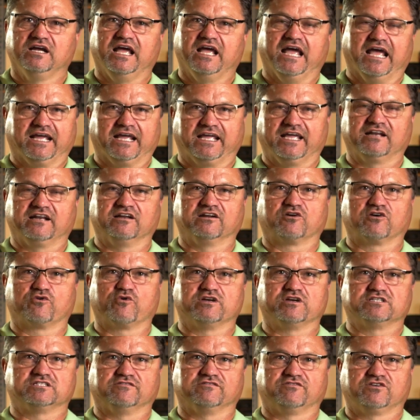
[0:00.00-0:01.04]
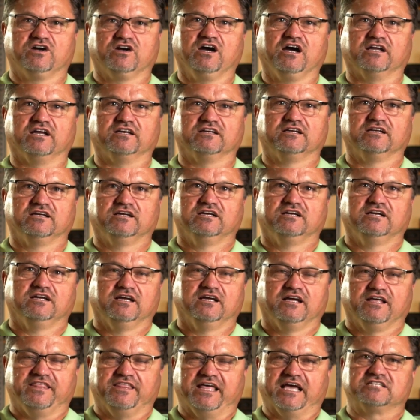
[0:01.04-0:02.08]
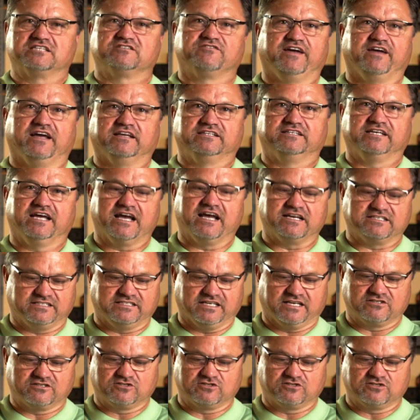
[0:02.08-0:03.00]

and get an aggressive cut, that's fantastic.